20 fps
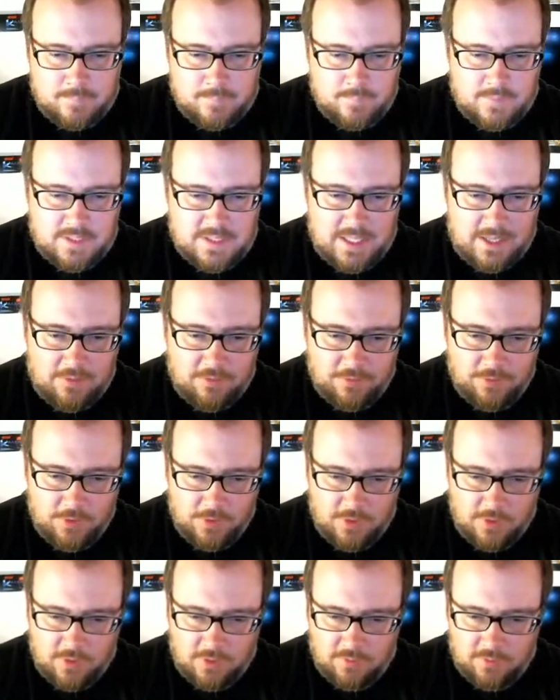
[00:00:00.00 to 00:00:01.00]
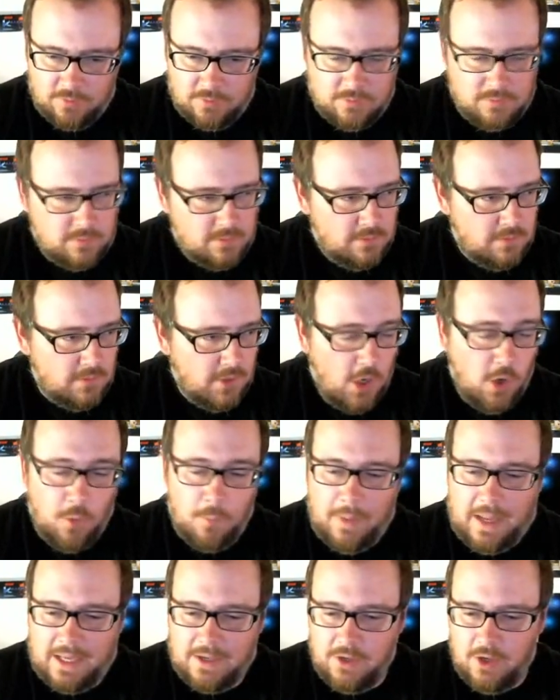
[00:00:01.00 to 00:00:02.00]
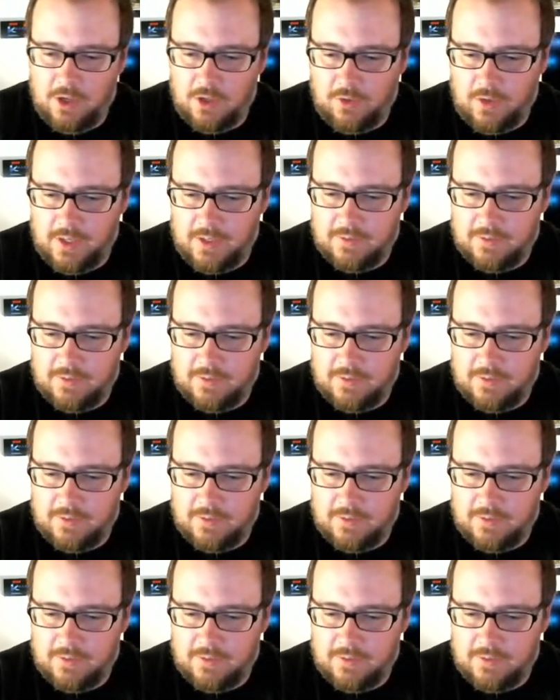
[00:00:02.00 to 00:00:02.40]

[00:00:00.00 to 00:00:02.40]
Is that for the... Oh, Mad Dog, right?